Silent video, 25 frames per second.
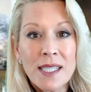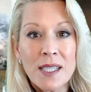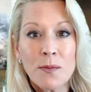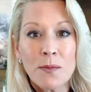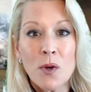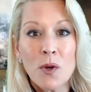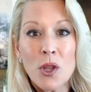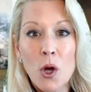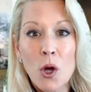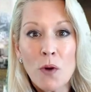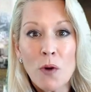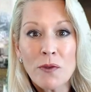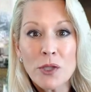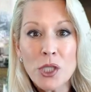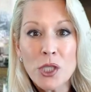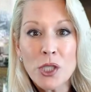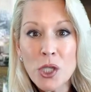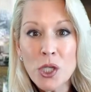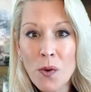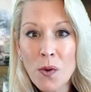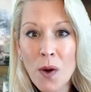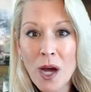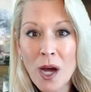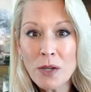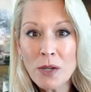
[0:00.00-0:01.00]
with over
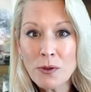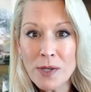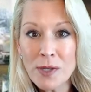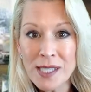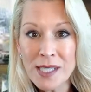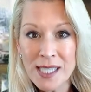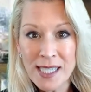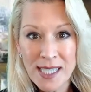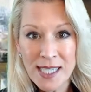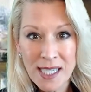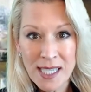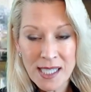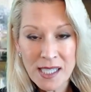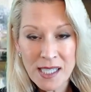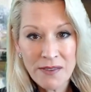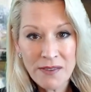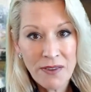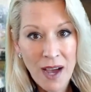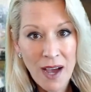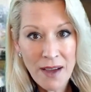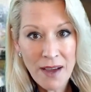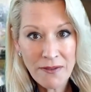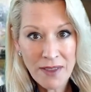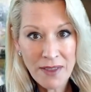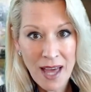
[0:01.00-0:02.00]

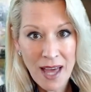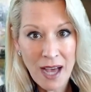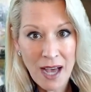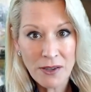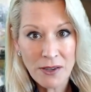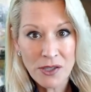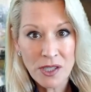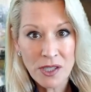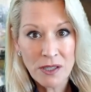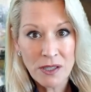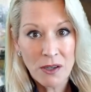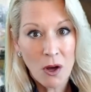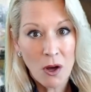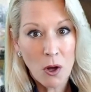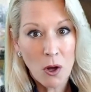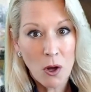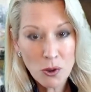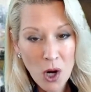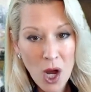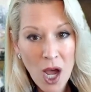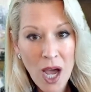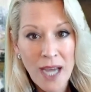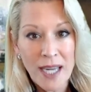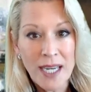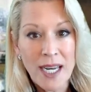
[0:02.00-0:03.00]
265,000 ultra
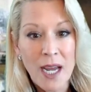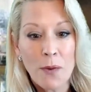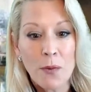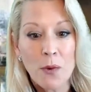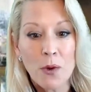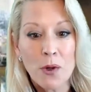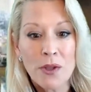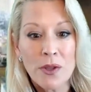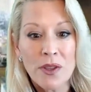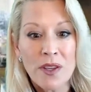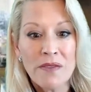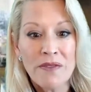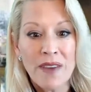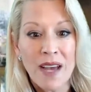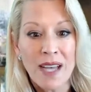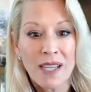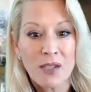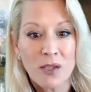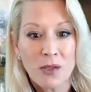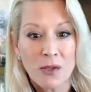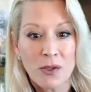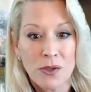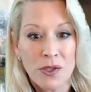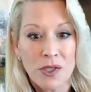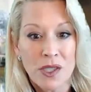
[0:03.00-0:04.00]
high net worth
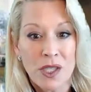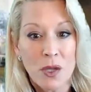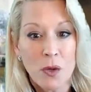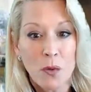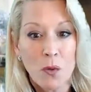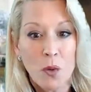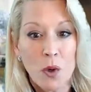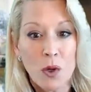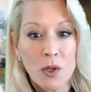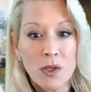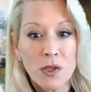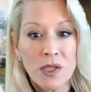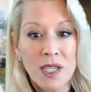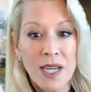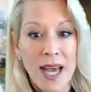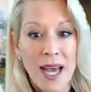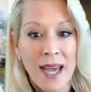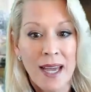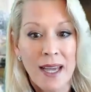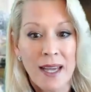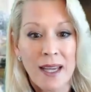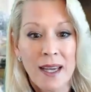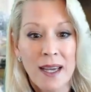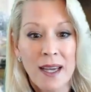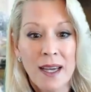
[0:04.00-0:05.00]
investors in the world
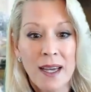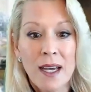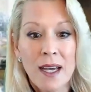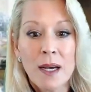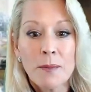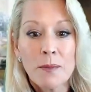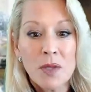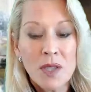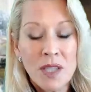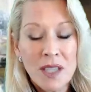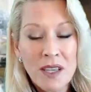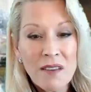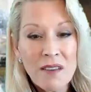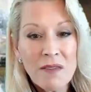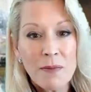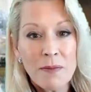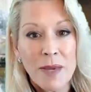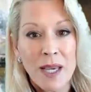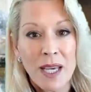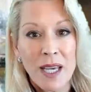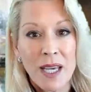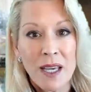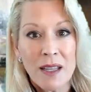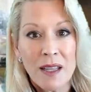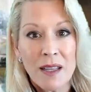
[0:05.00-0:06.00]
today, believe
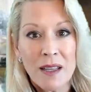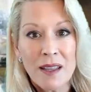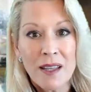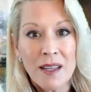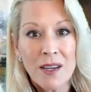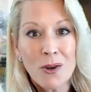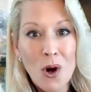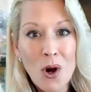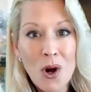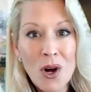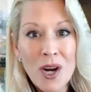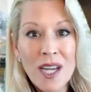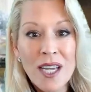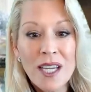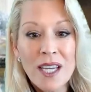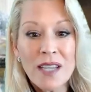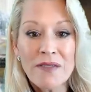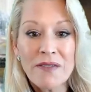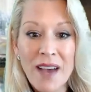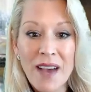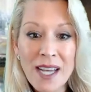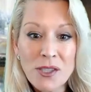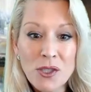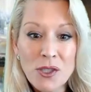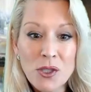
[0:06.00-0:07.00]
me, there are
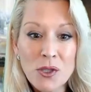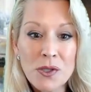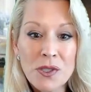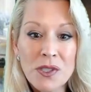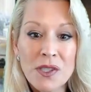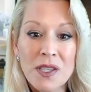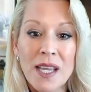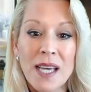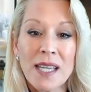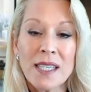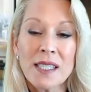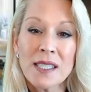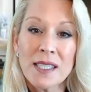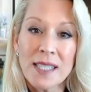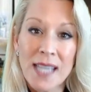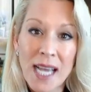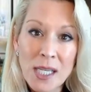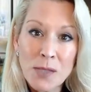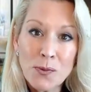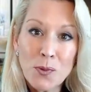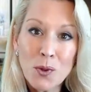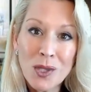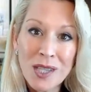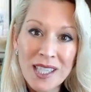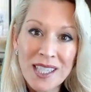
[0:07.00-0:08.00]
investors that
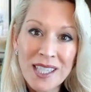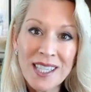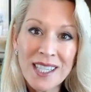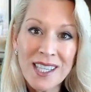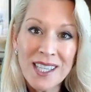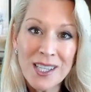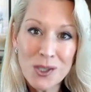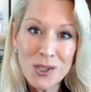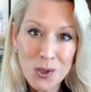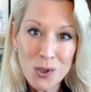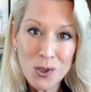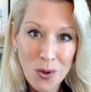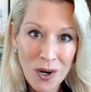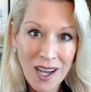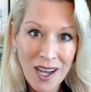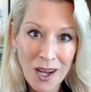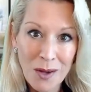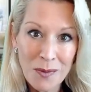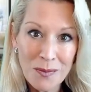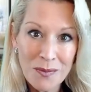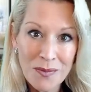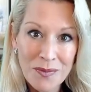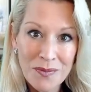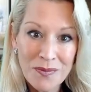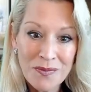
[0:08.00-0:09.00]
desperately need your
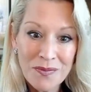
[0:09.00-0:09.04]
help.